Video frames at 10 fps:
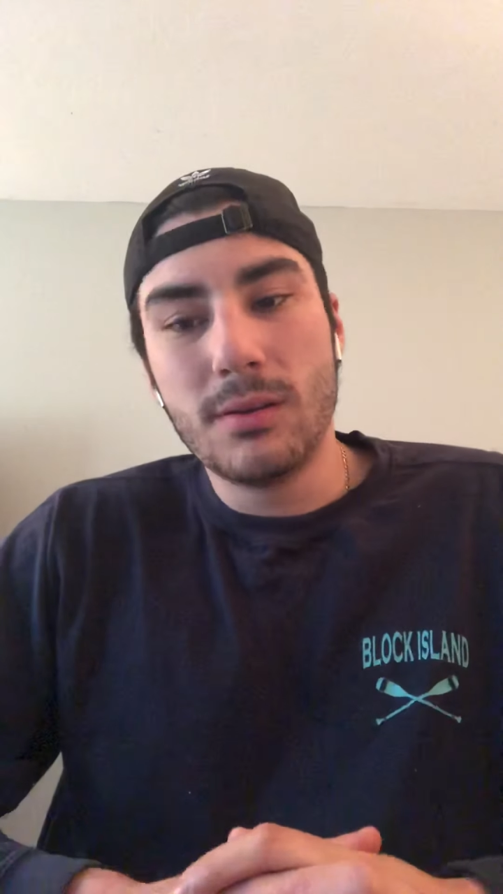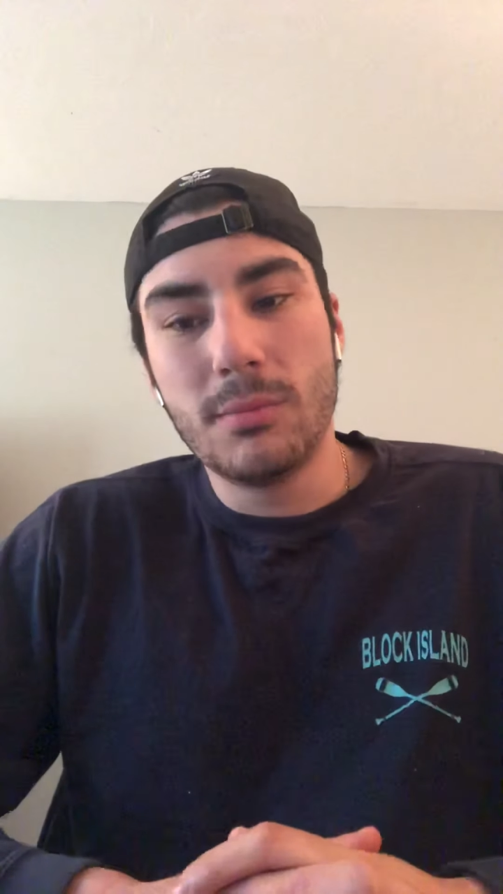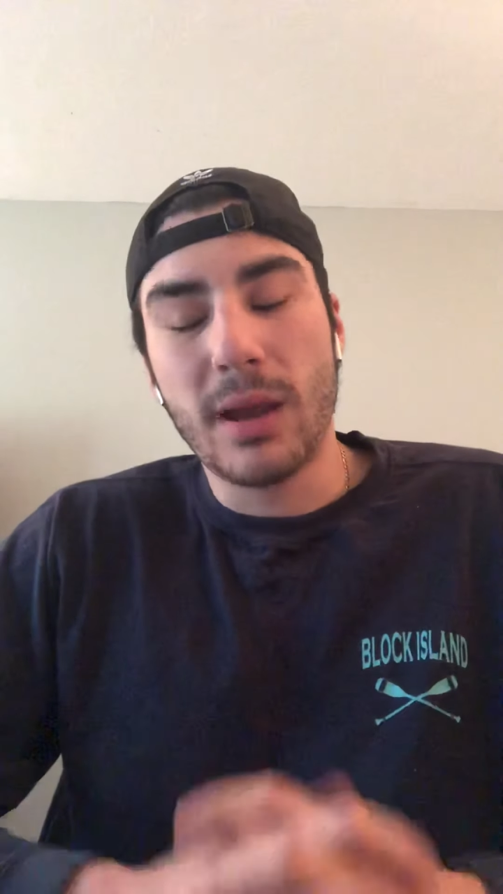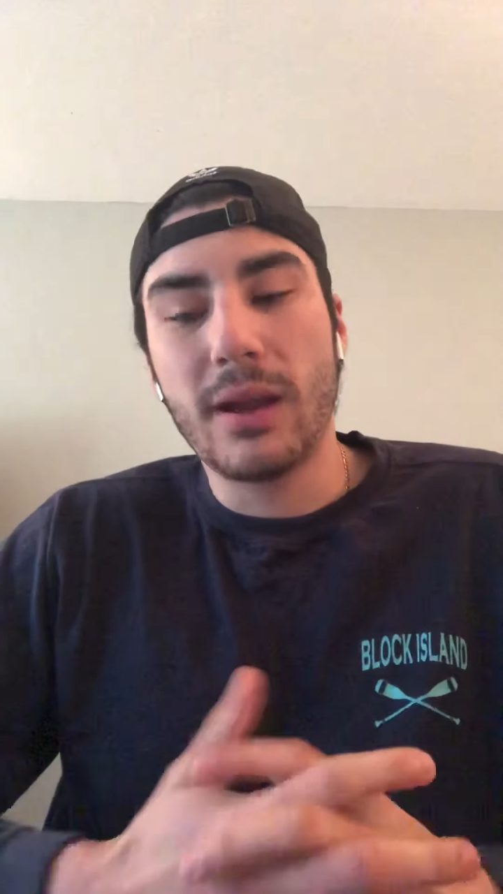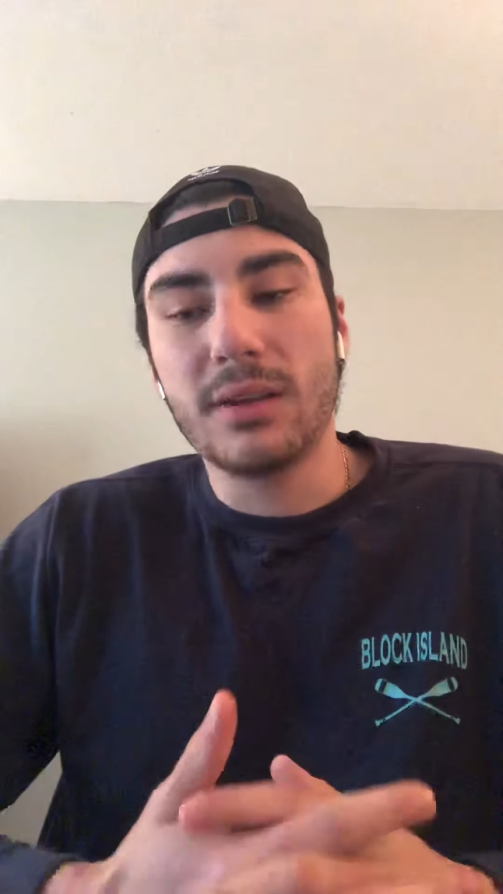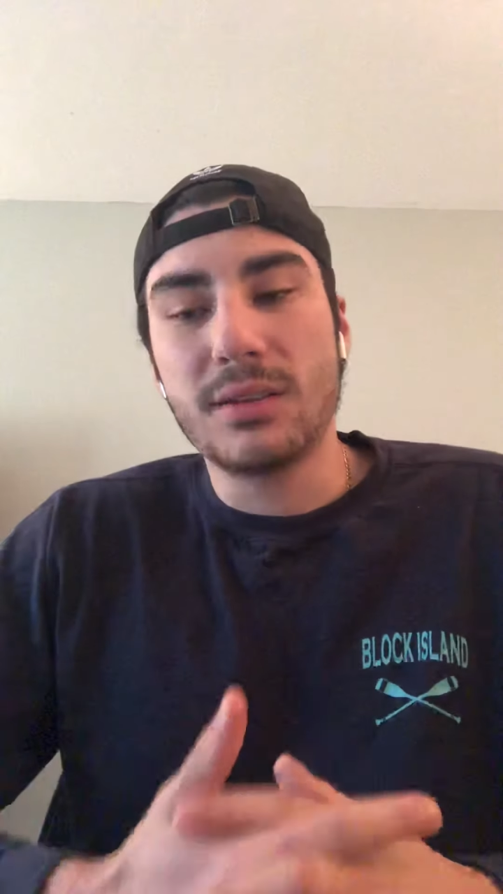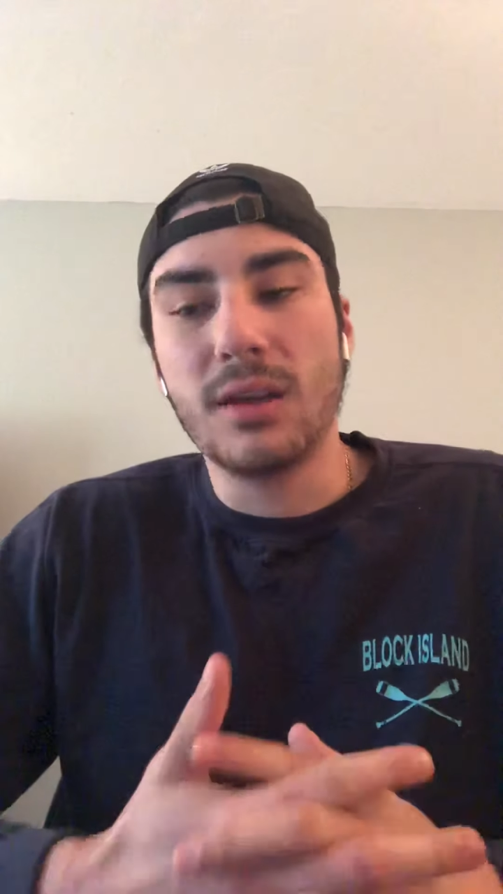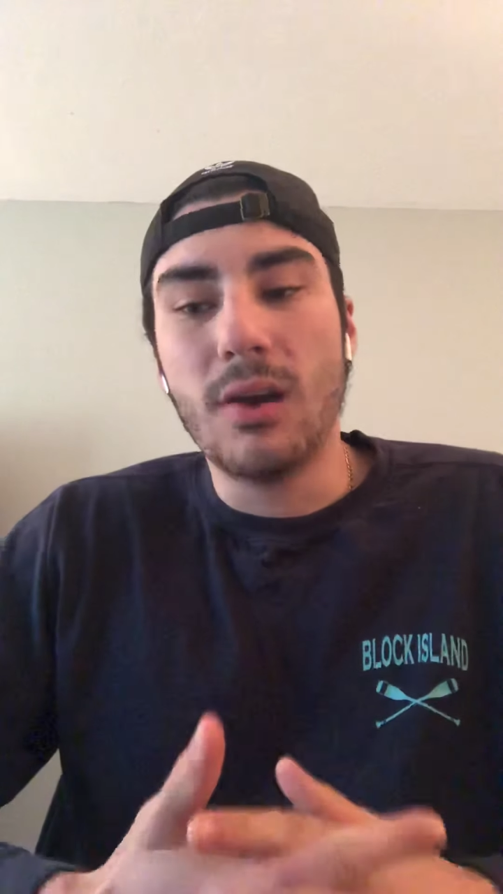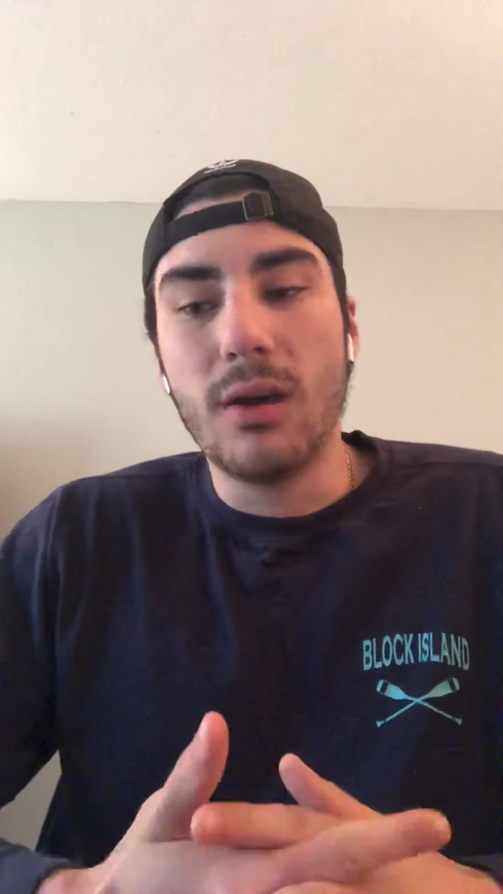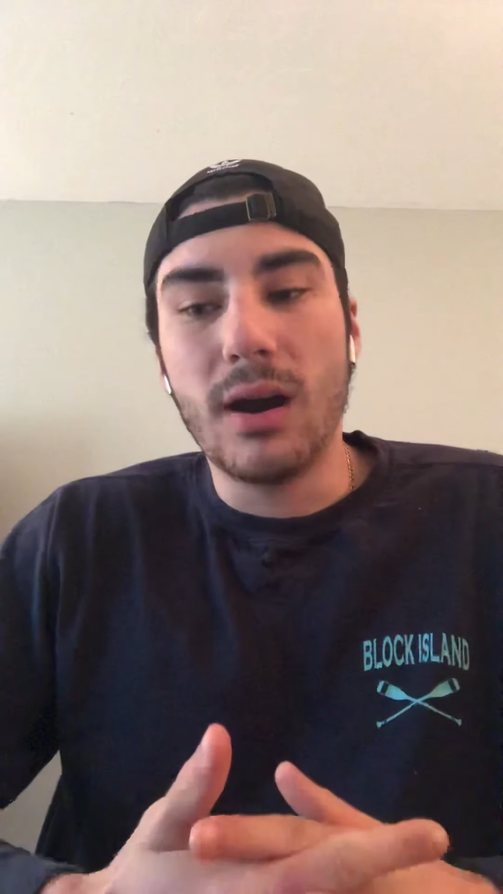parents to
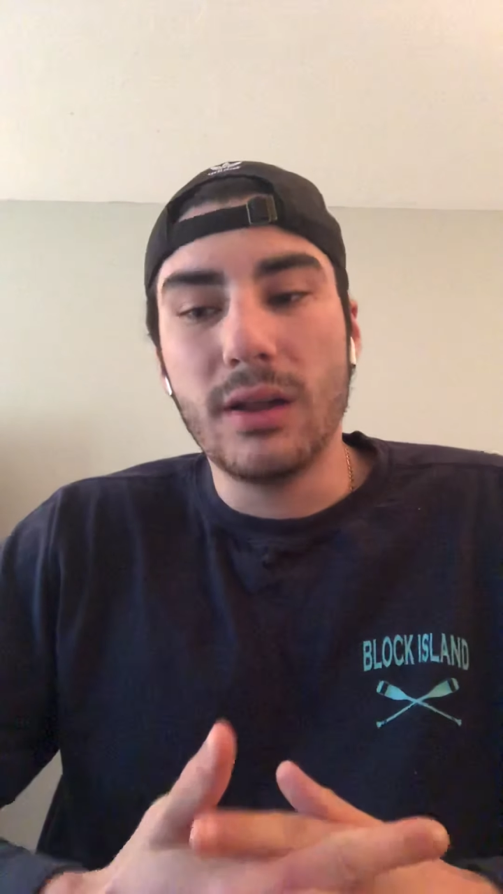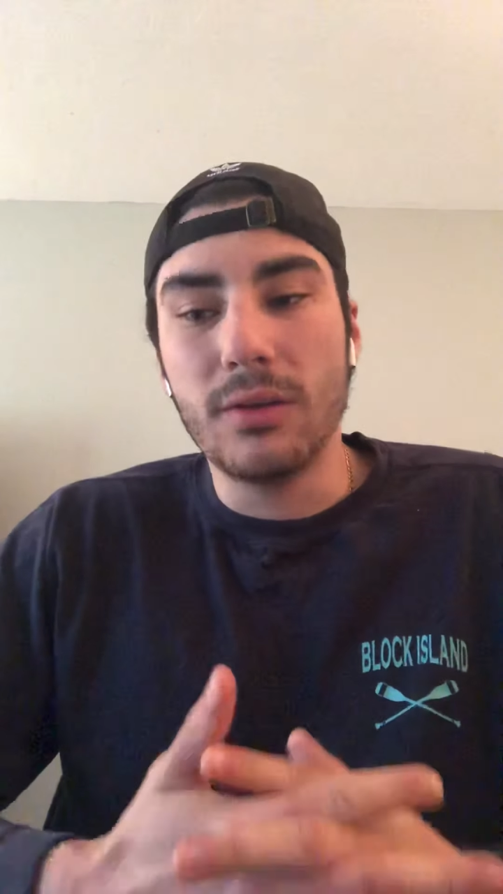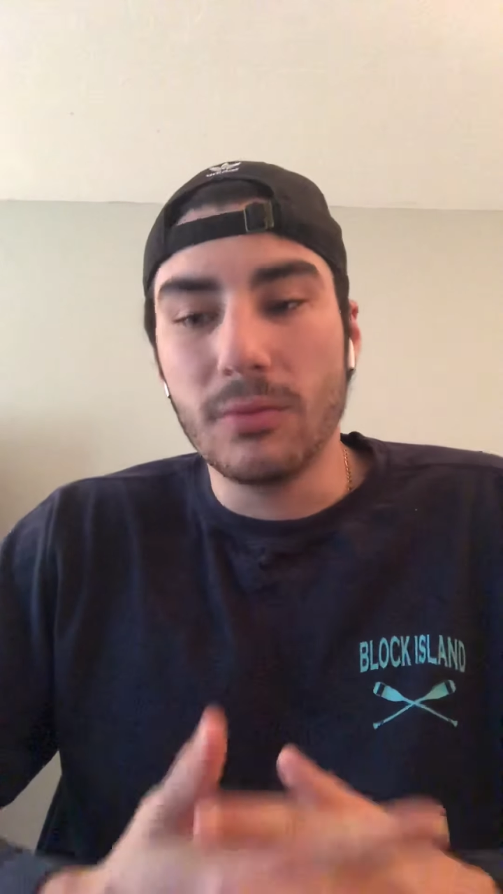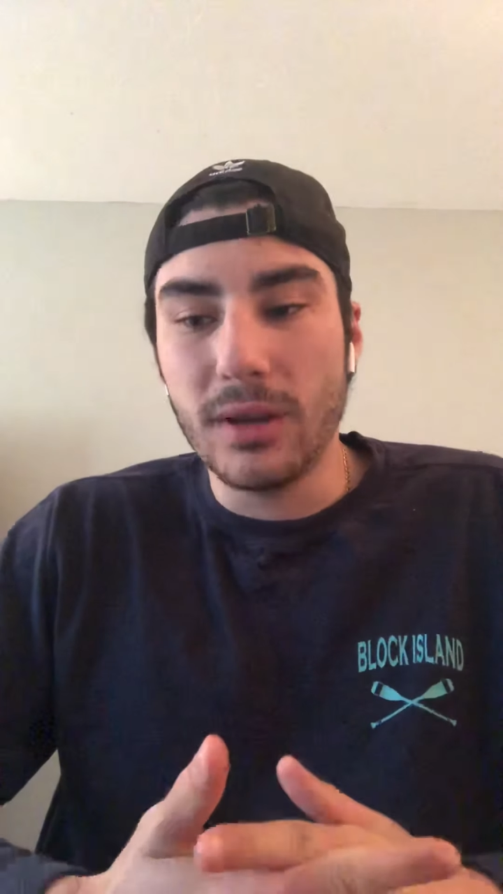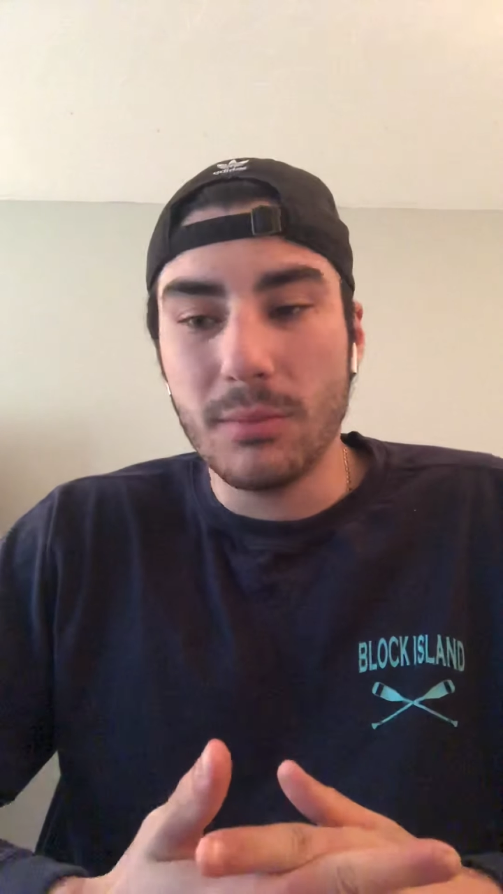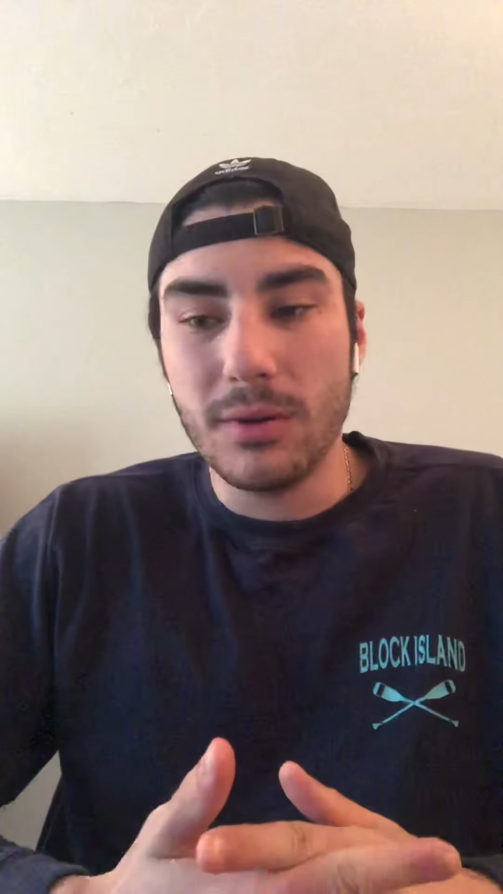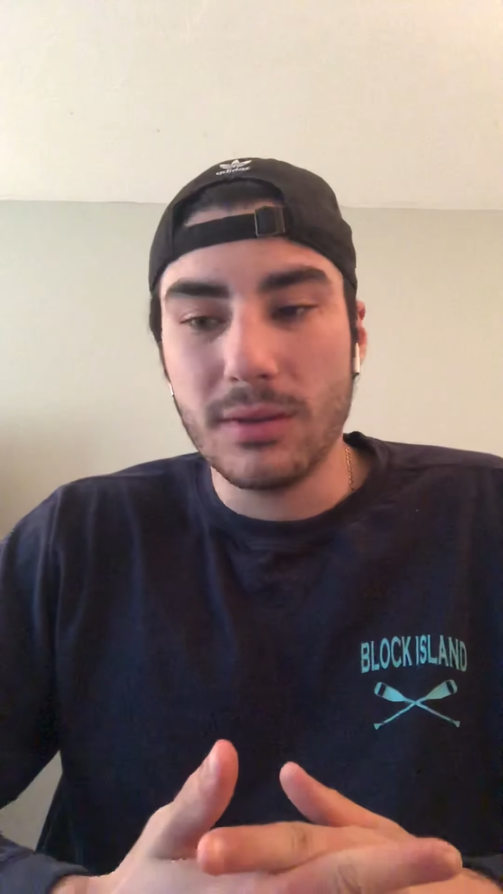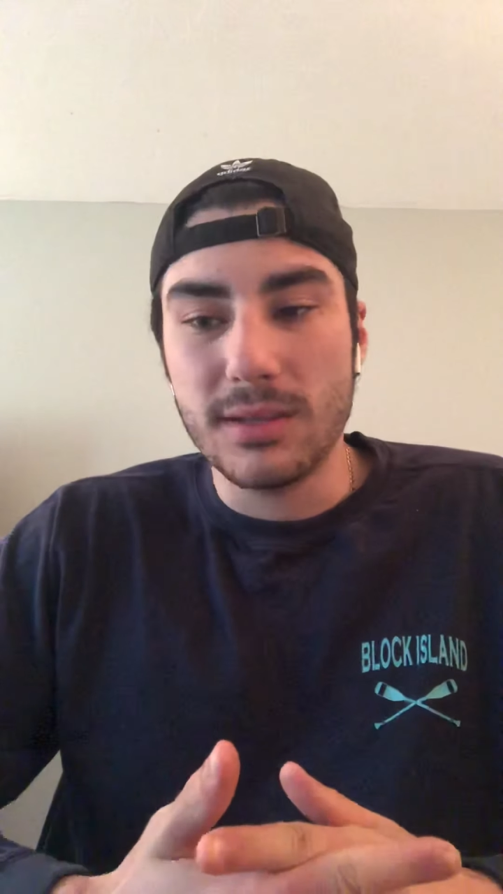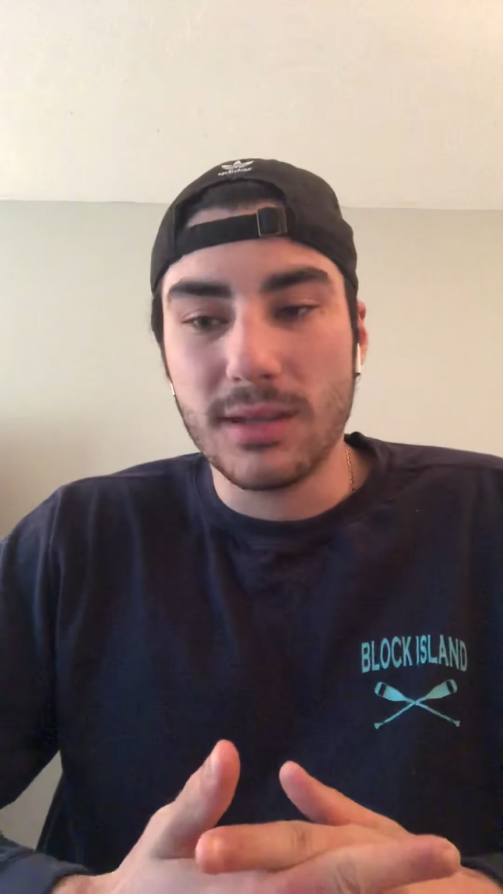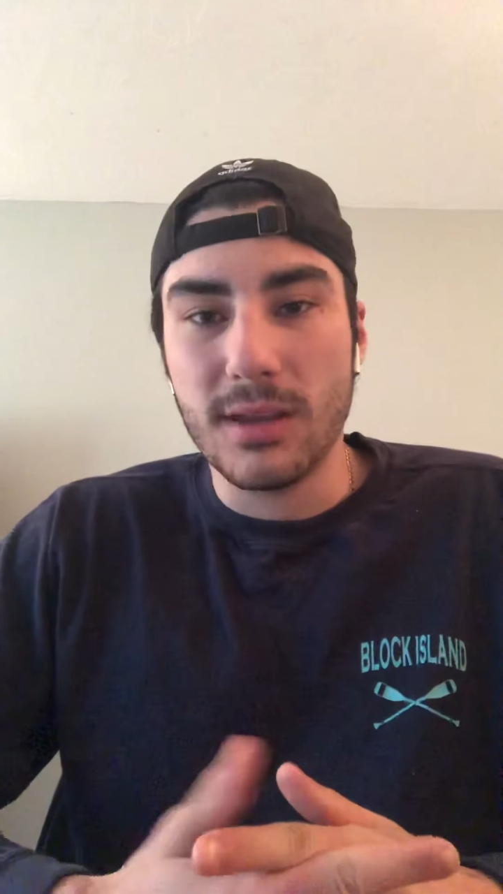go on and read about
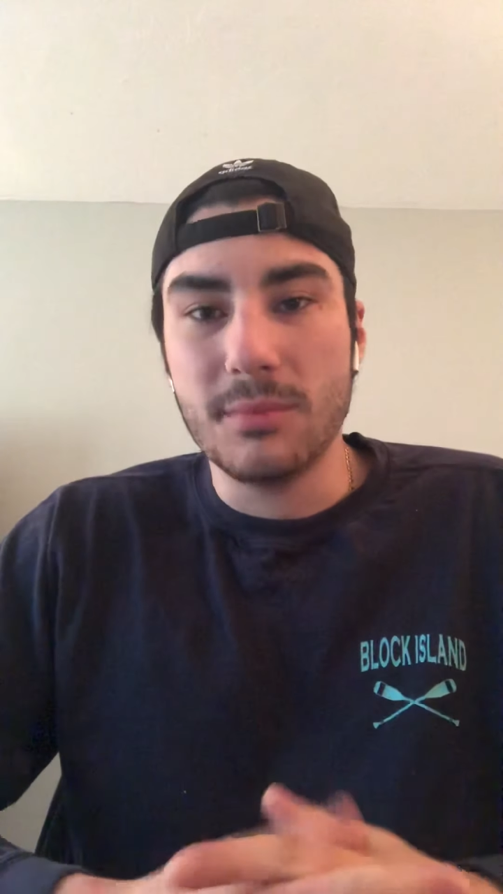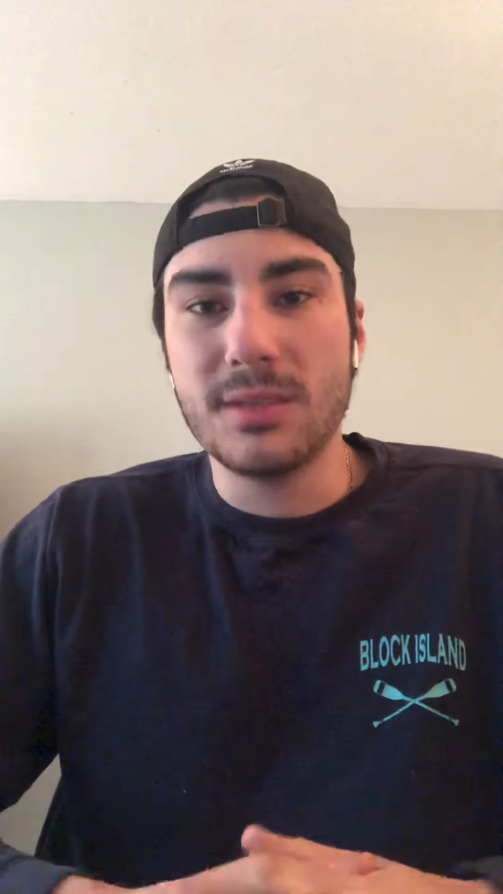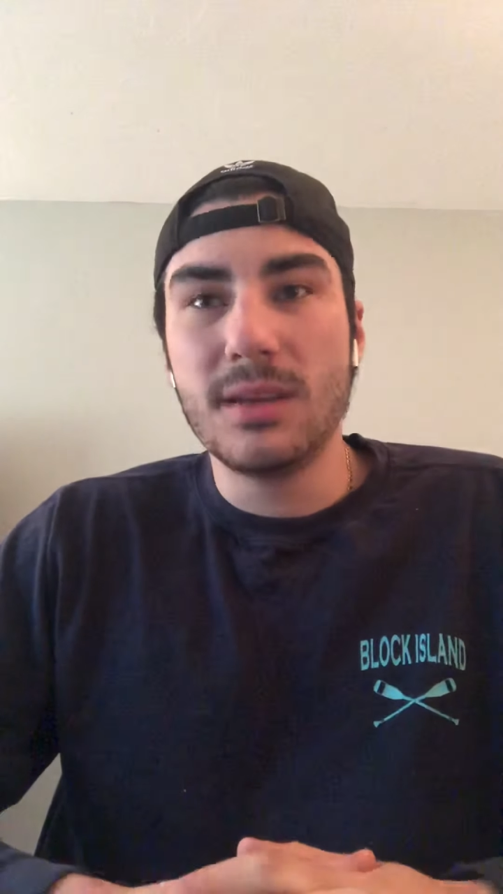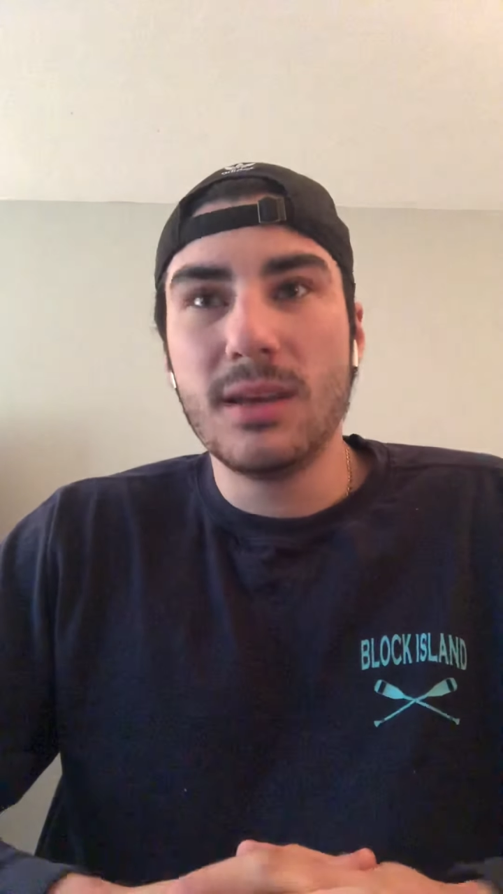these games